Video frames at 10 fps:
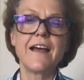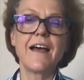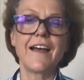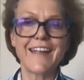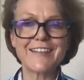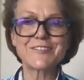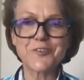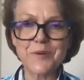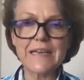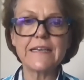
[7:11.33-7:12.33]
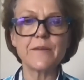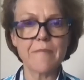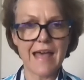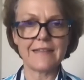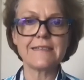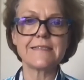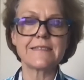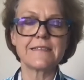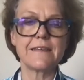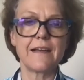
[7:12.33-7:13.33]
against greed and
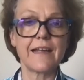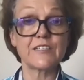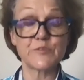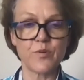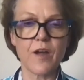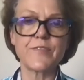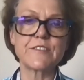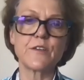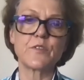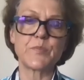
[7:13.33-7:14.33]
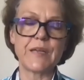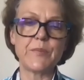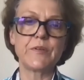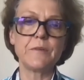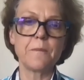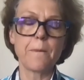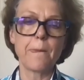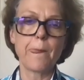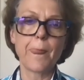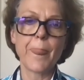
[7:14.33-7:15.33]
malice, against profits over people,
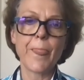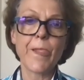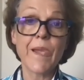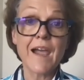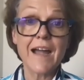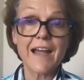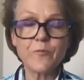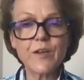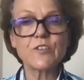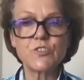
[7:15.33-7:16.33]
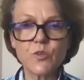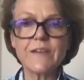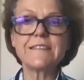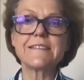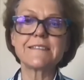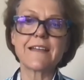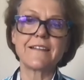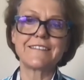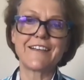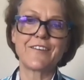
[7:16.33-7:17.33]
and we are joined in
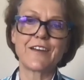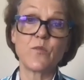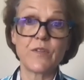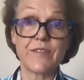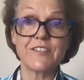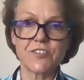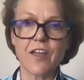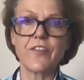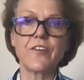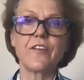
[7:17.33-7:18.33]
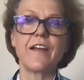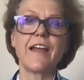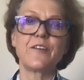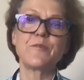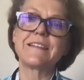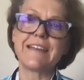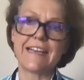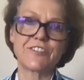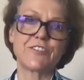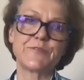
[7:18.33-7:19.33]
solidarity with each other and with
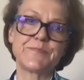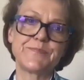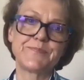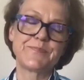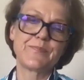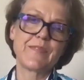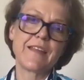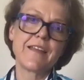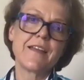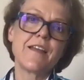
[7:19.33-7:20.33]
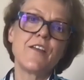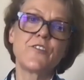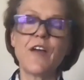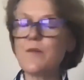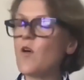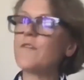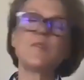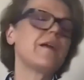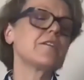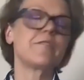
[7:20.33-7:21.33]
nature. So I'm over
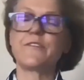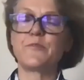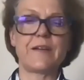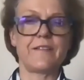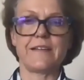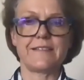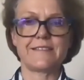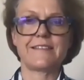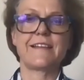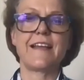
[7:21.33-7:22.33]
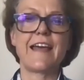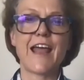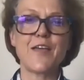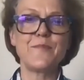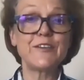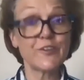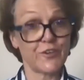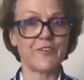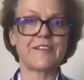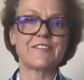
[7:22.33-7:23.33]
my grief periods, and I am into
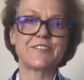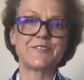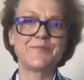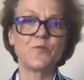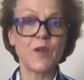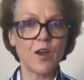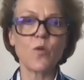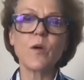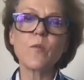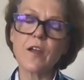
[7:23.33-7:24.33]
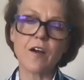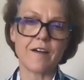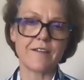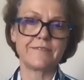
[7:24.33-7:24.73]
courage. We are where we are,